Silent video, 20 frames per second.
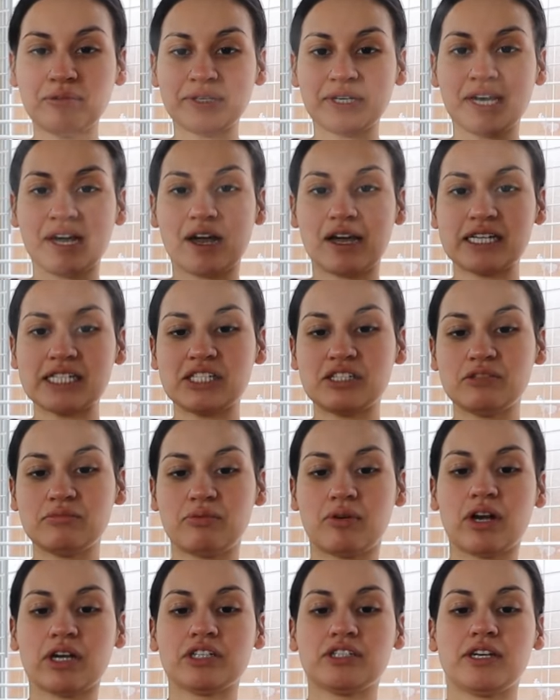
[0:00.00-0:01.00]
We got 2
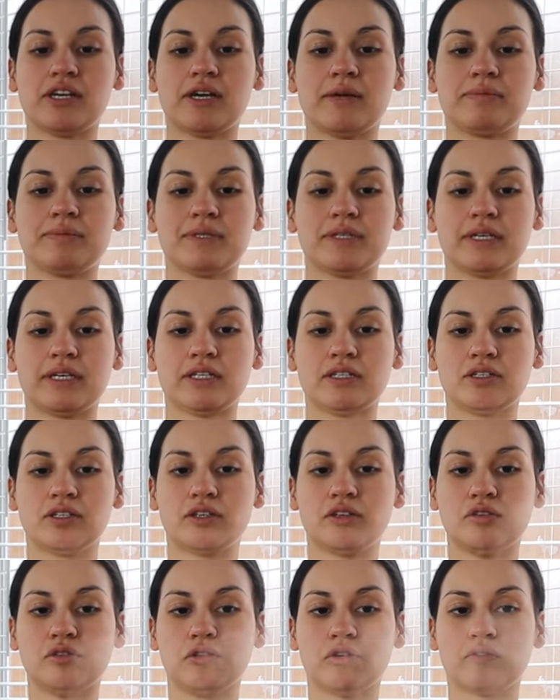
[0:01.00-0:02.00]
pork chops and
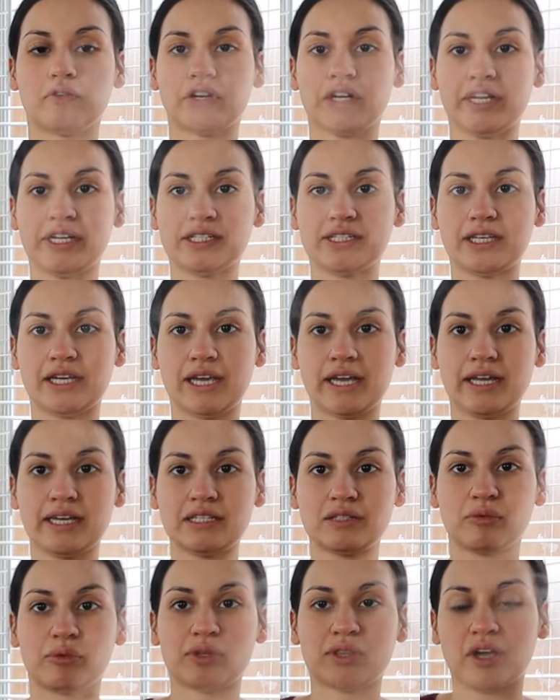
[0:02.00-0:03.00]
2 over easy
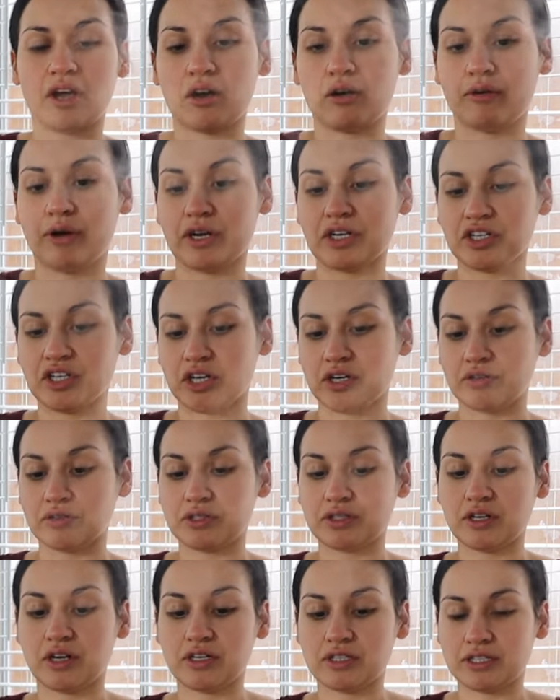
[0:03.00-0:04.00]
eggs with our Ranchetto
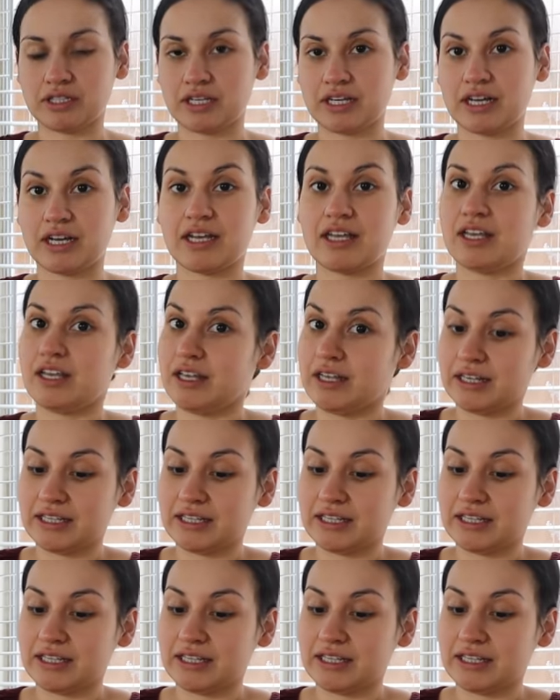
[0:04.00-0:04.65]
salsa.